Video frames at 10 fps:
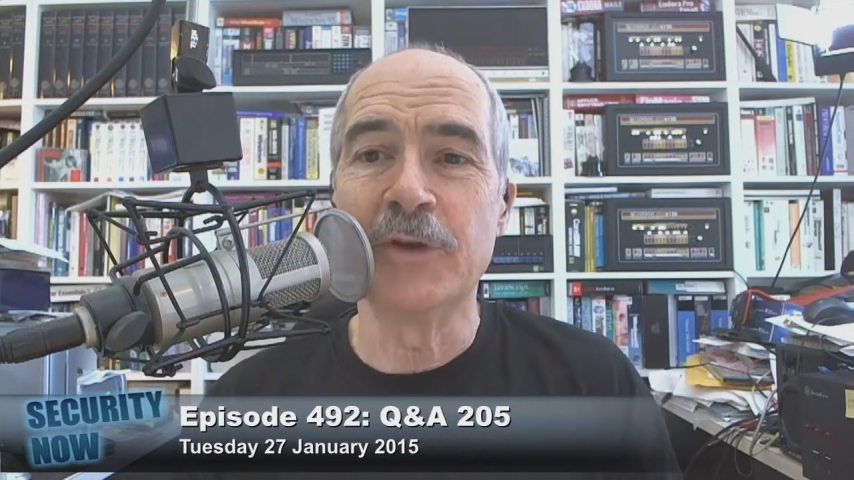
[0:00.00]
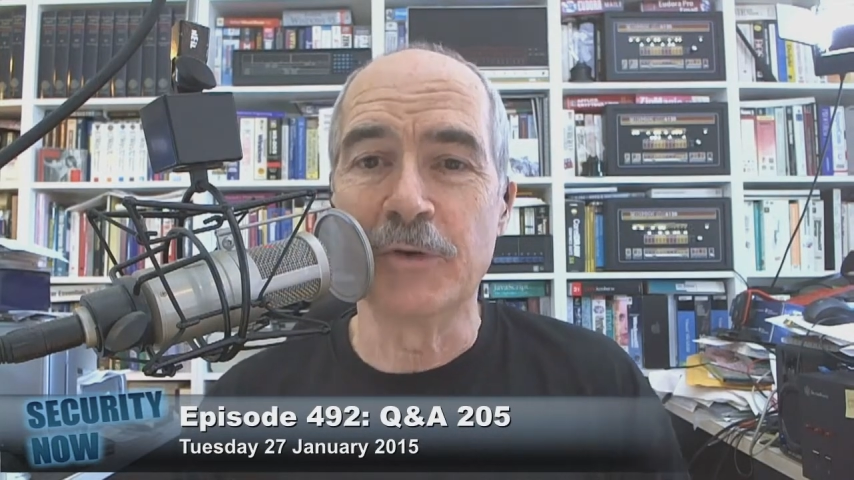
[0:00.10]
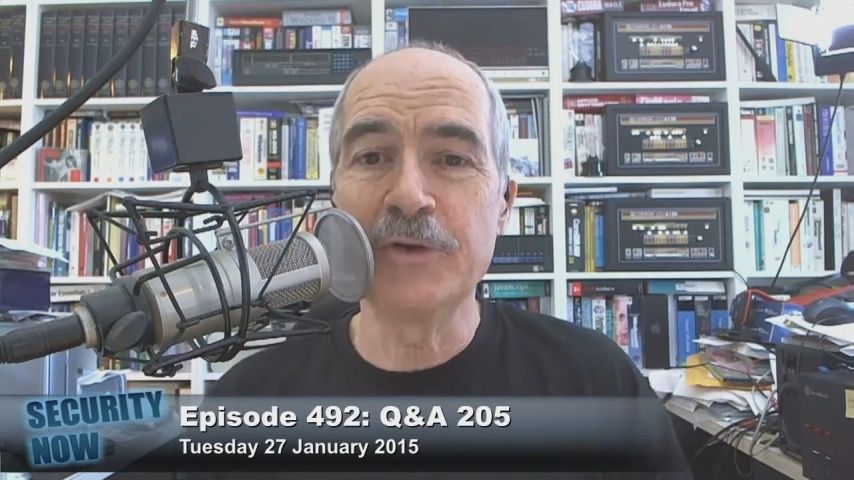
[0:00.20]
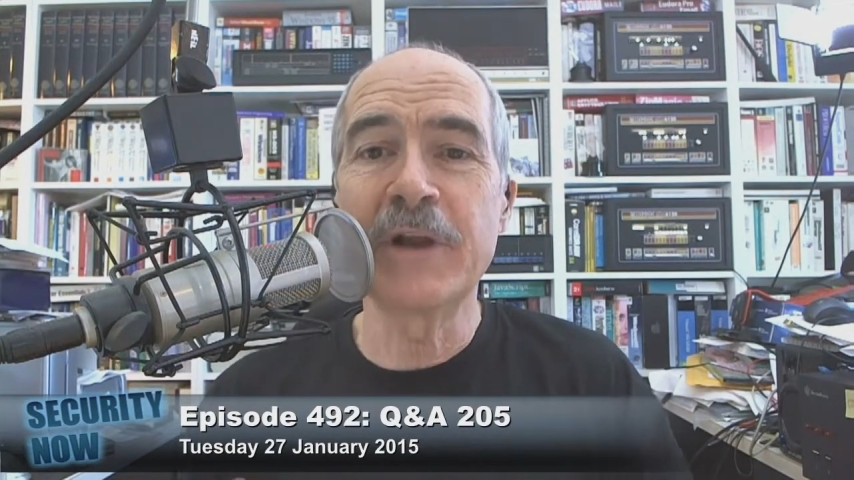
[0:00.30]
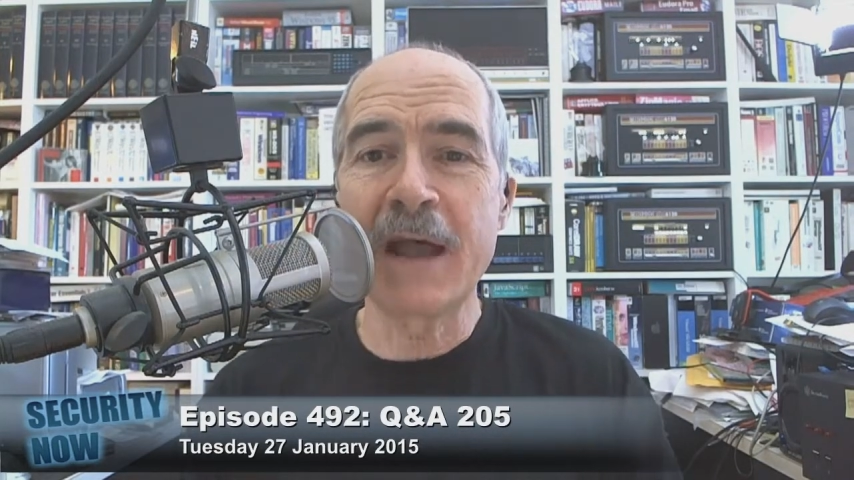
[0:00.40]
you
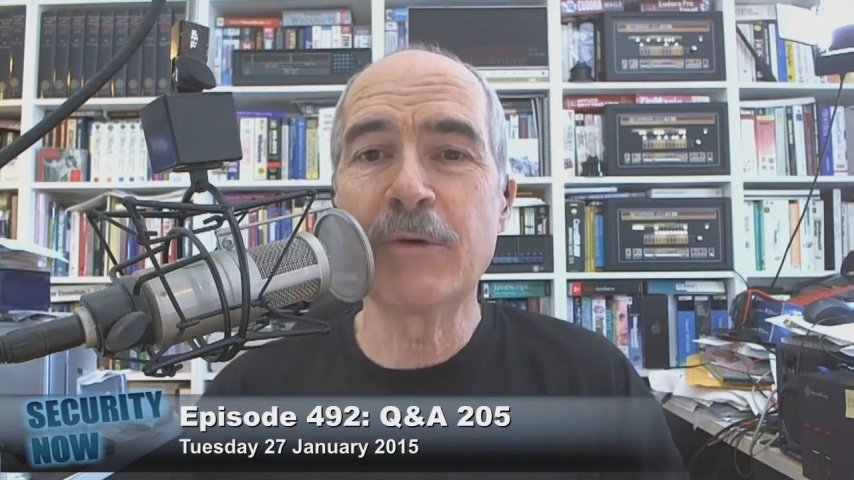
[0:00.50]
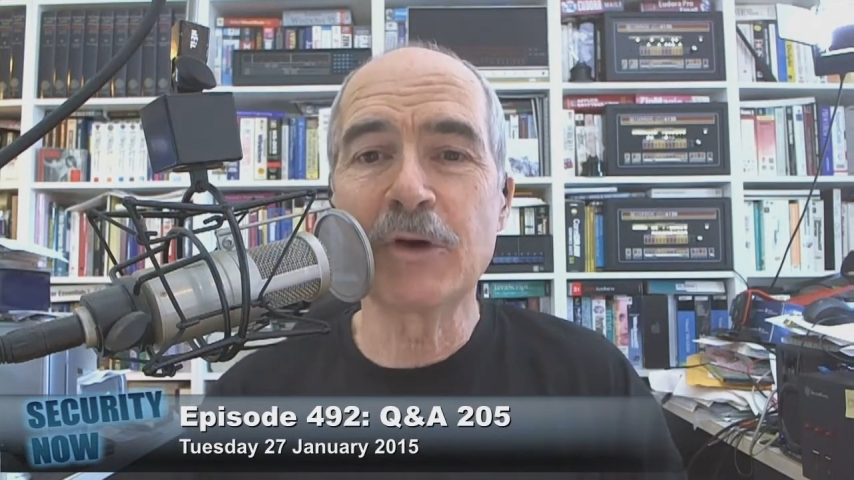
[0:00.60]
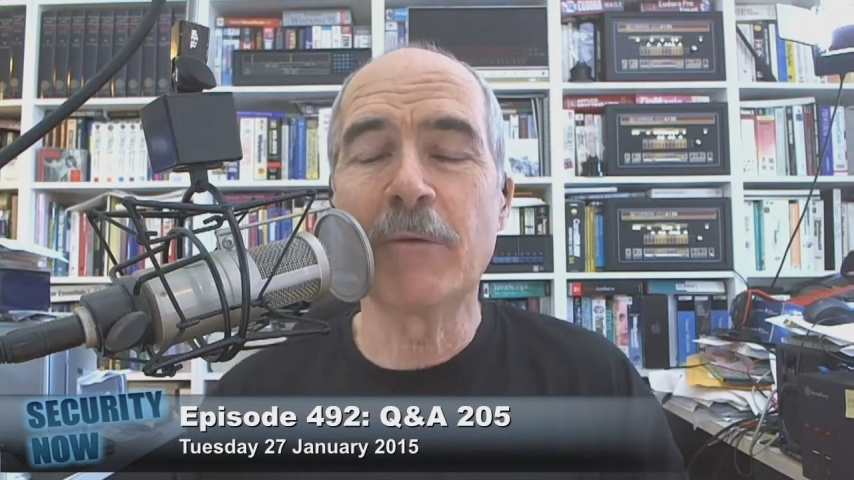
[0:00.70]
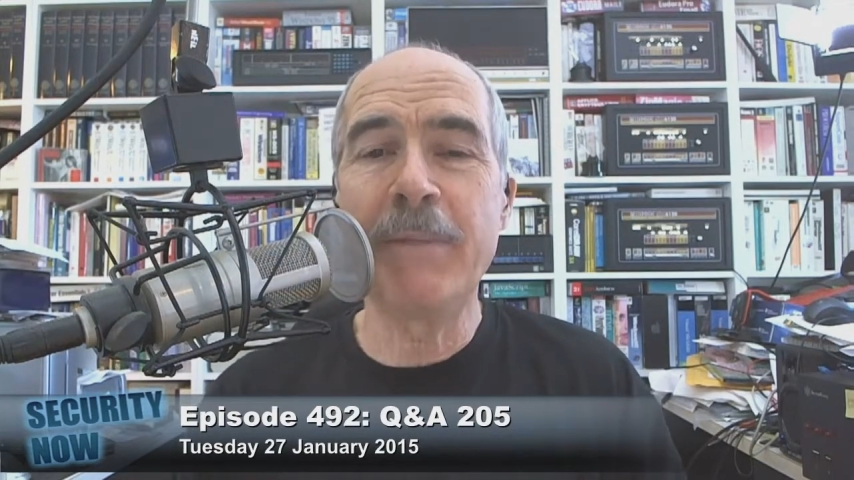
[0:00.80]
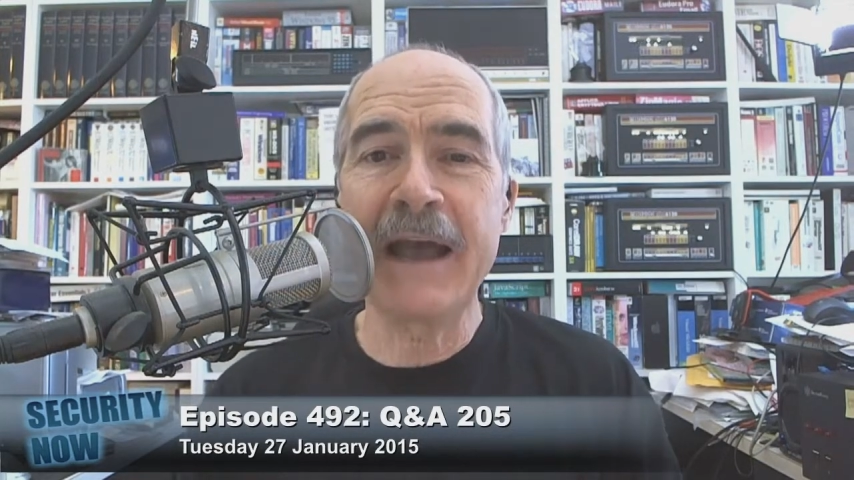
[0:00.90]
know, you and I will
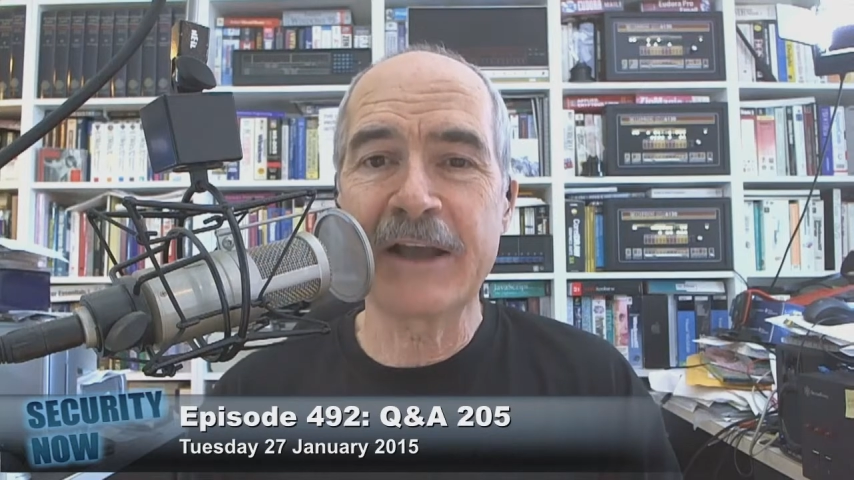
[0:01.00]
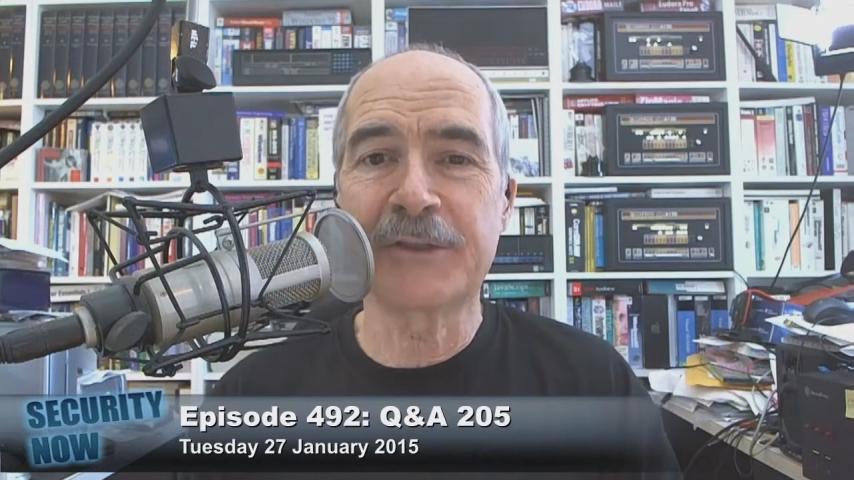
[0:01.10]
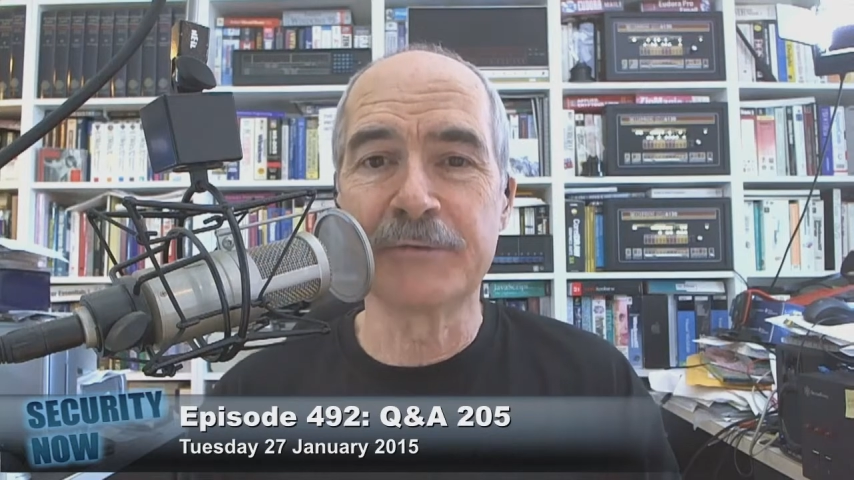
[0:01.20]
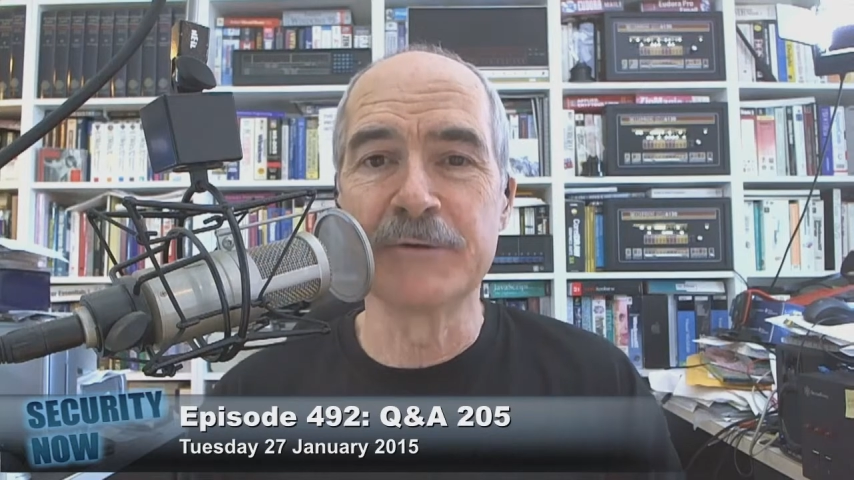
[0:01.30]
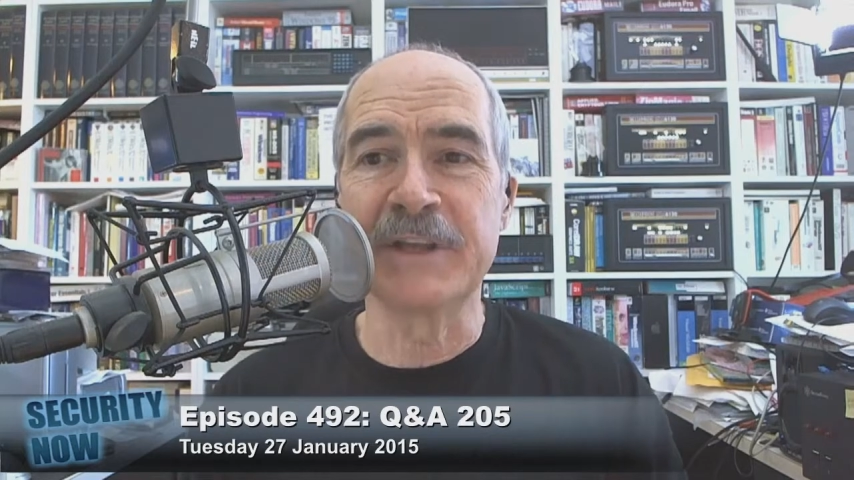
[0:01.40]
go back
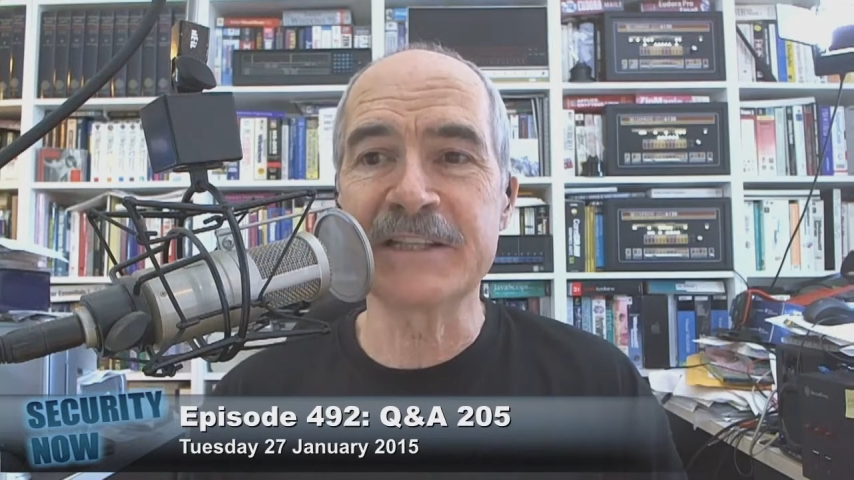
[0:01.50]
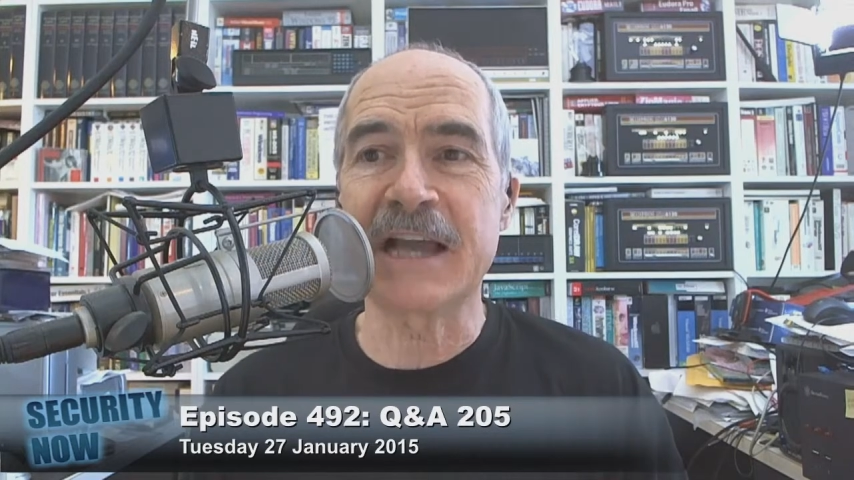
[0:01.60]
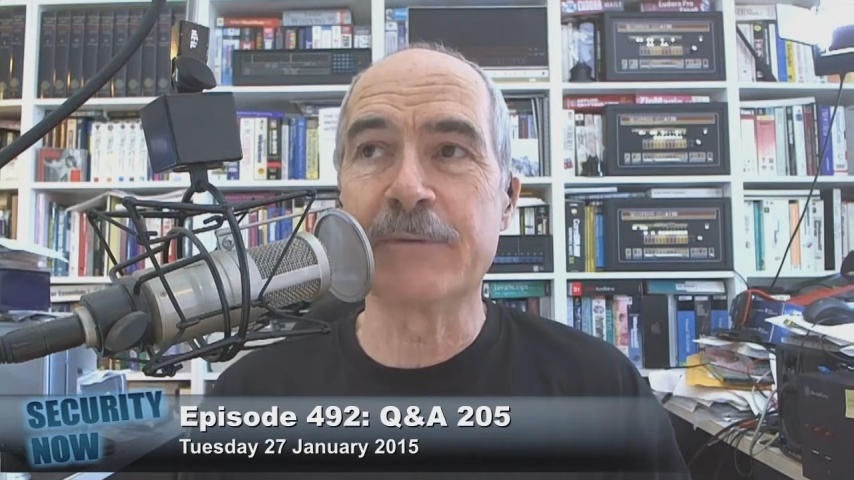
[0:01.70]
through this.